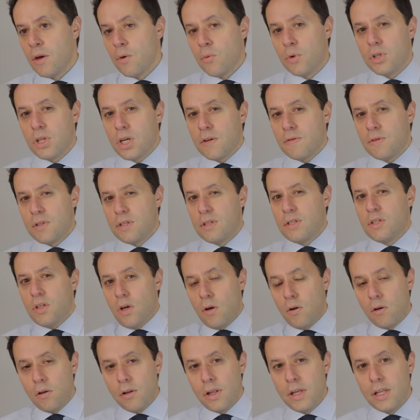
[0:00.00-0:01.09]
which gives us a
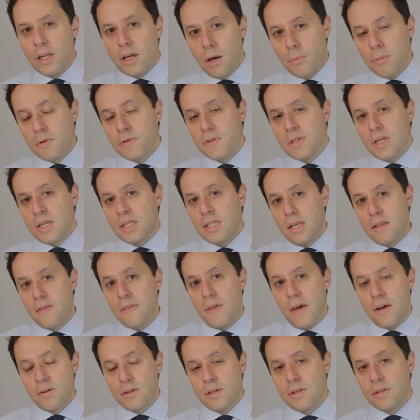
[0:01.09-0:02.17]
total income of
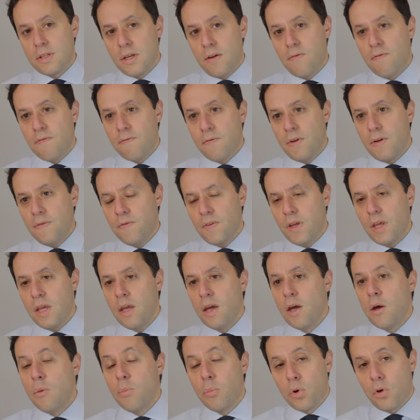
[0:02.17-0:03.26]
£16,750.
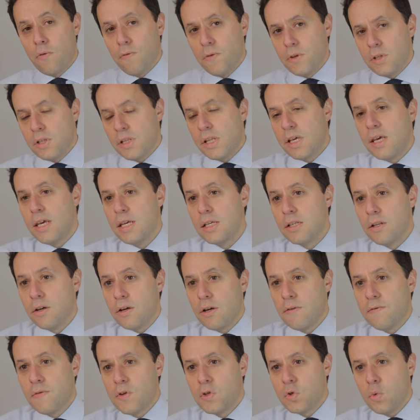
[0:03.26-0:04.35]
But obviously he's
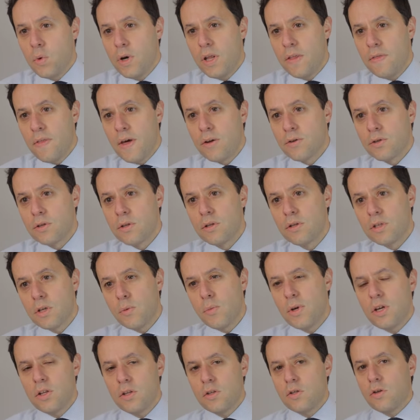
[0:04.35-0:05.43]
looking for £20,000. So
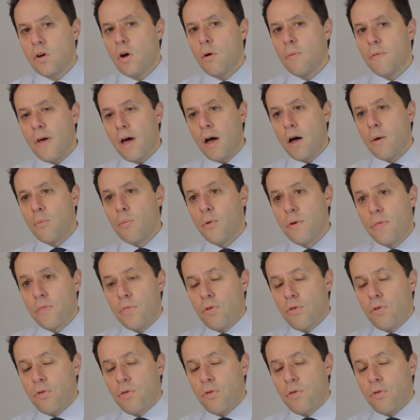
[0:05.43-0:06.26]
we can top that up with